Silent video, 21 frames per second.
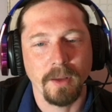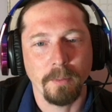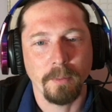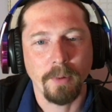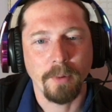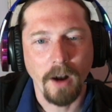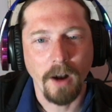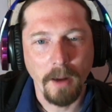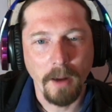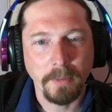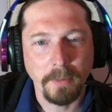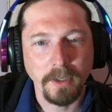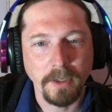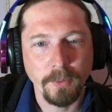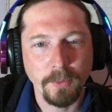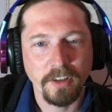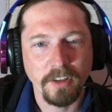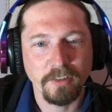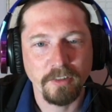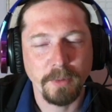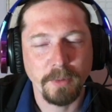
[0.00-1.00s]
Probably
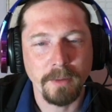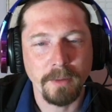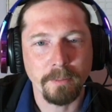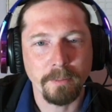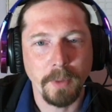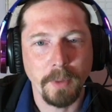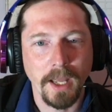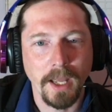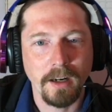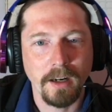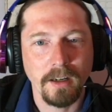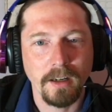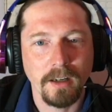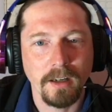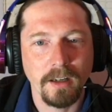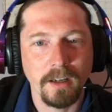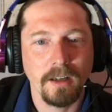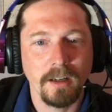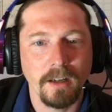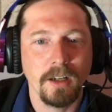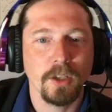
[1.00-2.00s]
would have been better
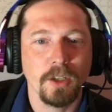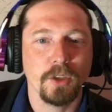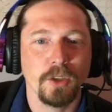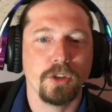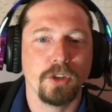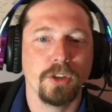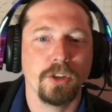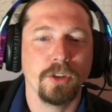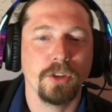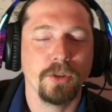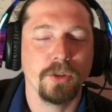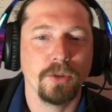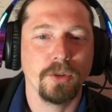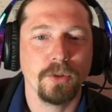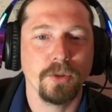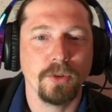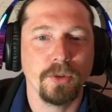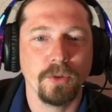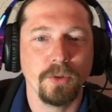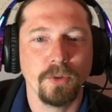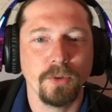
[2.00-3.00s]

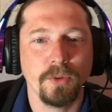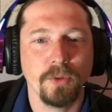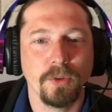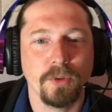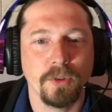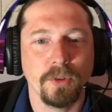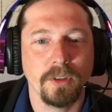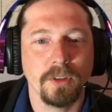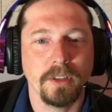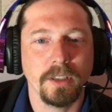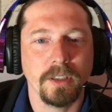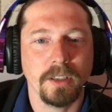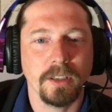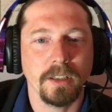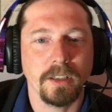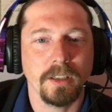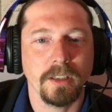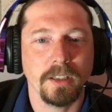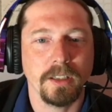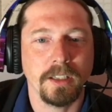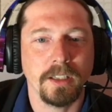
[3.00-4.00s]
to
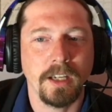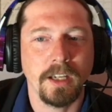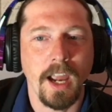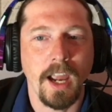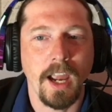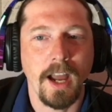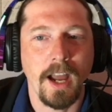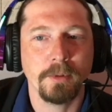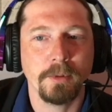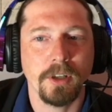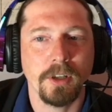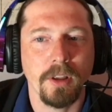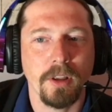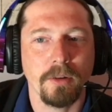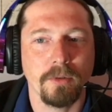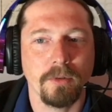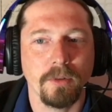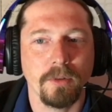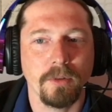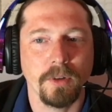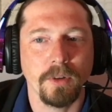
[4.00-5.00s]
capture
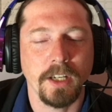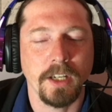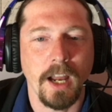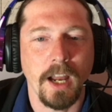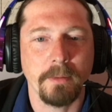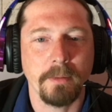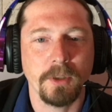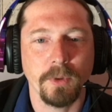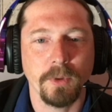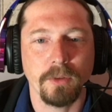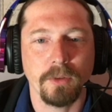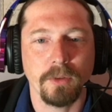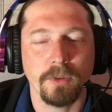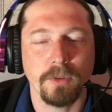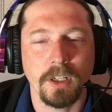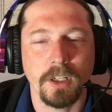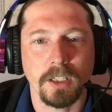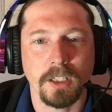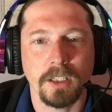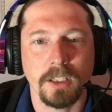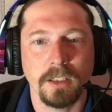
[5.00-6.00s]
with the
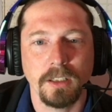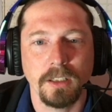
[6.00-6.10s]
rook